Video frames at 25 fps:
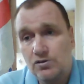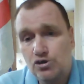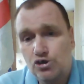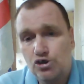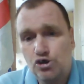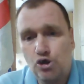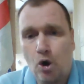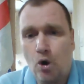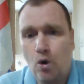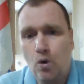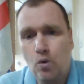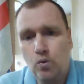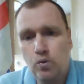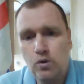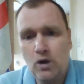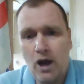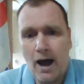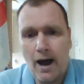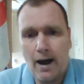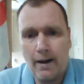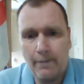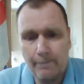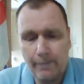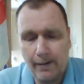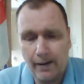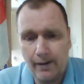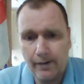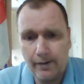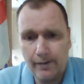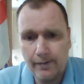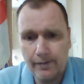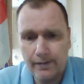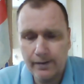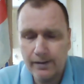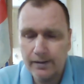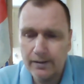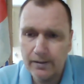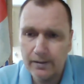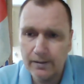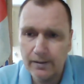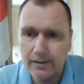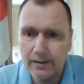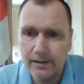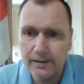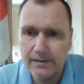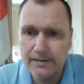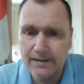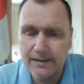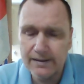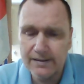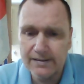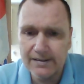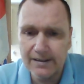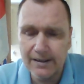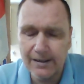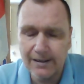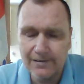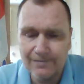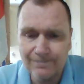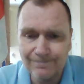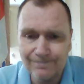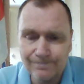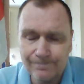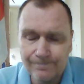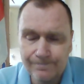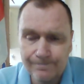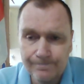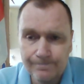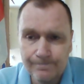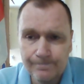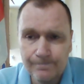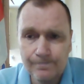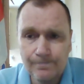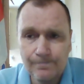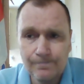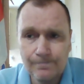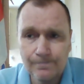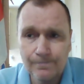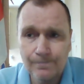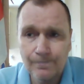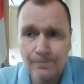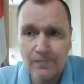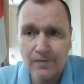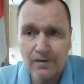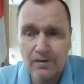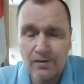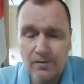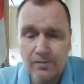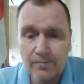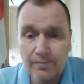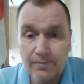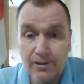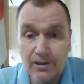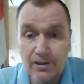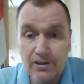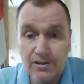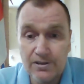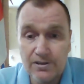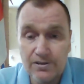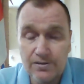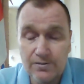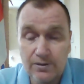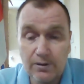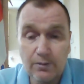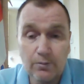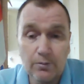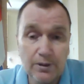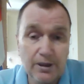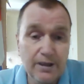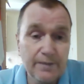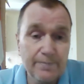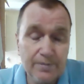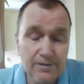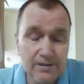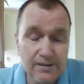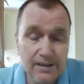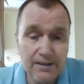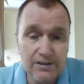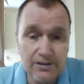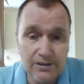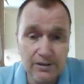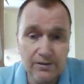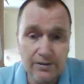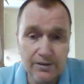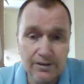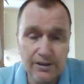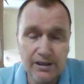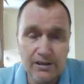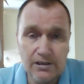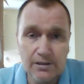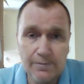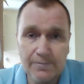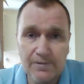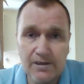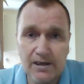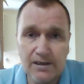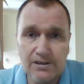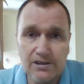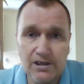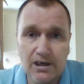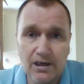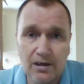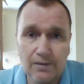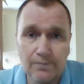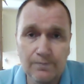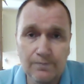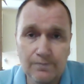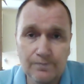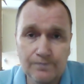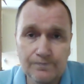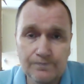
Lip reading: tooled up, as they say, because you will need protection. You need to protect your home.